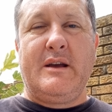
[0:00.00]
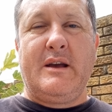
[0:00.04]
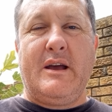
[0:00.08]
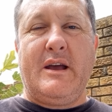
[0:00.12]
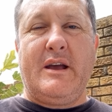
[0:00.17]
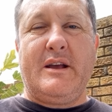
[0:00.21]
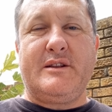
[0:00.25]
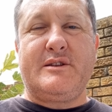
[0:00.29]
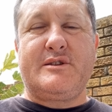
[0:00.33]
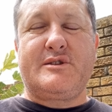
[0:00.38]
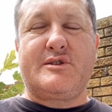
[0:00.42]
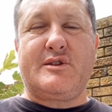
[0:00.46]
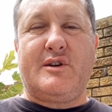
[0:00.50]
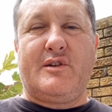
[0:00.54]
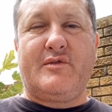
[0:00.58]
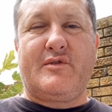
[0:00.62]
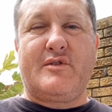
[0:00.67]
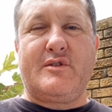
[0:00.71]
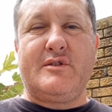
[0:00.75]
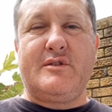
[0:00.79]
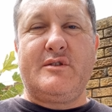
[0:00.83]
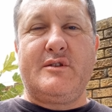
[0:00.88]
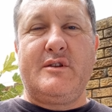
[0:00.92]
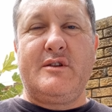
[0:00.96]
and
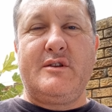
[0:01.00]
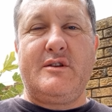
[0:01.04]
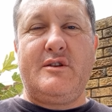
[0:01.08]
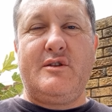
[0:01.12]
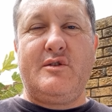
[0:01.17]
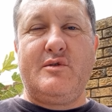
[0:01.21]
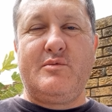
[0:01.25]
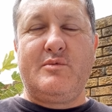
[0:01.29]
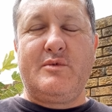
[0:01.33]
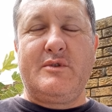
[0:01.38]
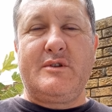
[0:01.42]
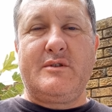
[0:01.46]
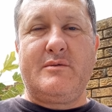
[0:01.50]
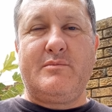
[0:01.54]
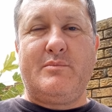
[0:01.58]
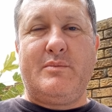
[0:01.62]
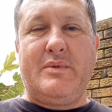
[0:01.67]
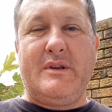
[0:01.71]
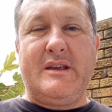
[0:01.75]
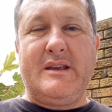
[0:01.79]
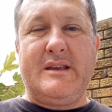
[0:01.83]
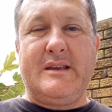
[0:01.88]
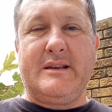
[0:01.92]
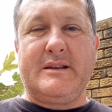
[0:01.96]
sovereign human
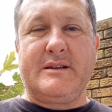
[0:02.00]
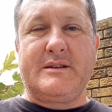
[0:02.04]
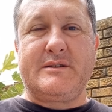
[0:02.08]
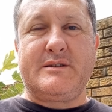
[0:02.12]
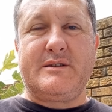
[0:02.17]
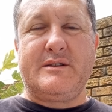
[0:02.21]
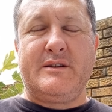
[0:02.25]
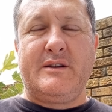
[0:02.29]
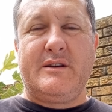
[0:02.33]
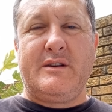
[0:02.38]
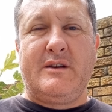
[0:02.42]
beings.